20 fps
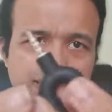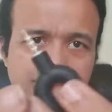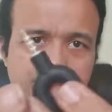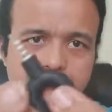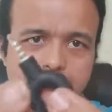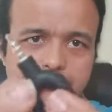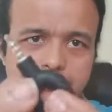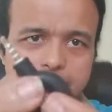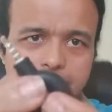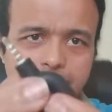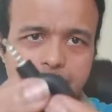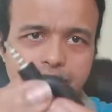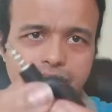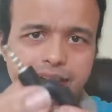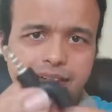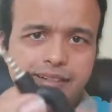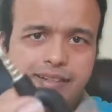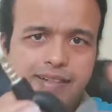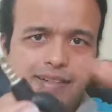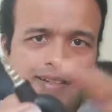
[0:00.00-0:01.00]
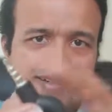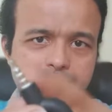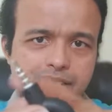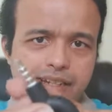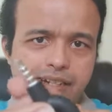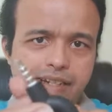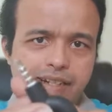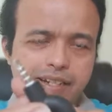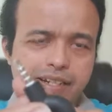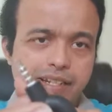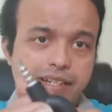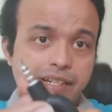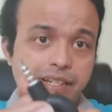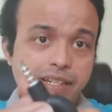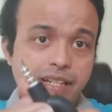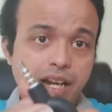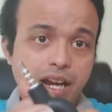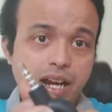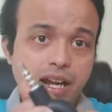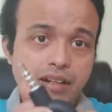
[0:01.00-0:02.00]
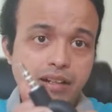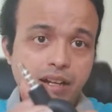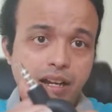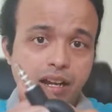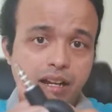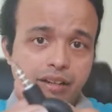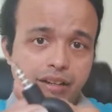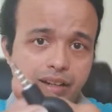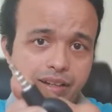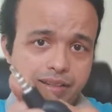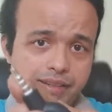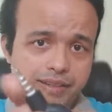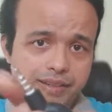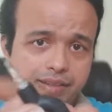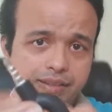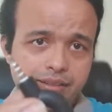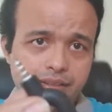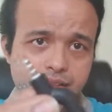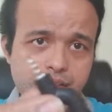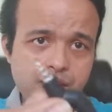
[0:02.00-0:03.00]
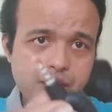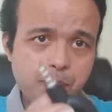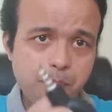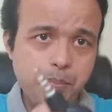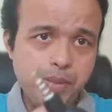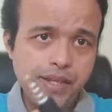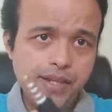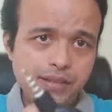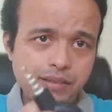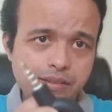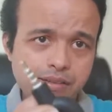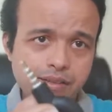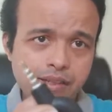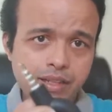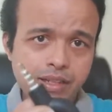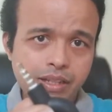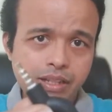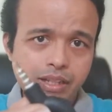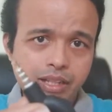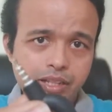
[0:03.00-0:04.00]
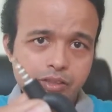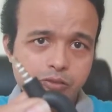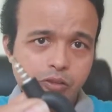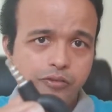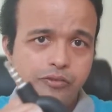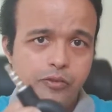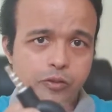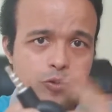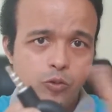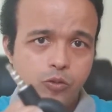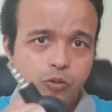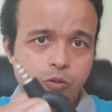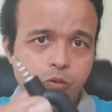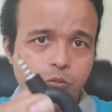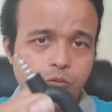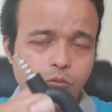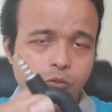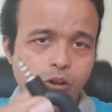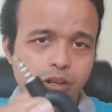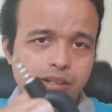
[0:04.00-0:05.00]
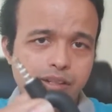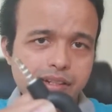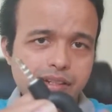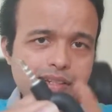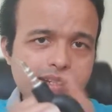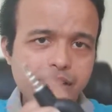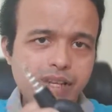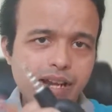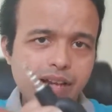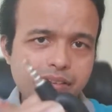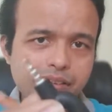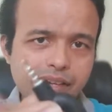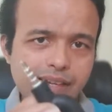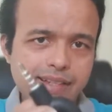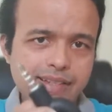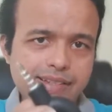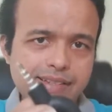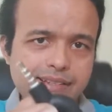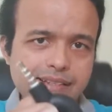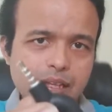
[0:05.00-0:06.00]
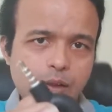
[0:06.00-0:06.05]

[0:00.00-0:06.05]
This again is a TRRS pin. So if you don't know what TRS